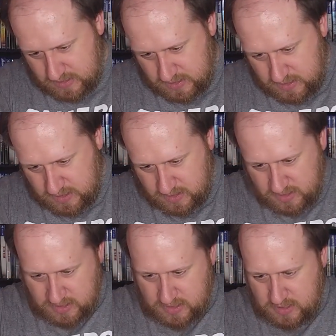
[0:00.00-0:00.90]
And
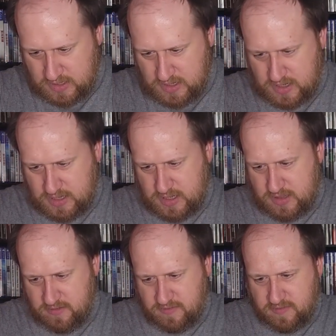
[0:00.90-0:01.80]
then
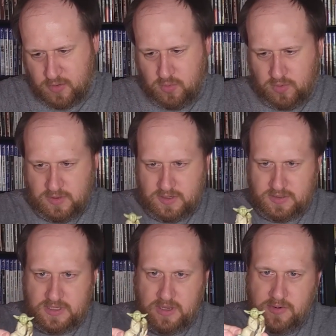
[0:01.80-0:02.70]
there's this cool little
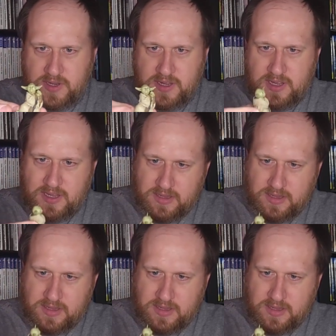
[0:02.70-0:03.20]
Yoda.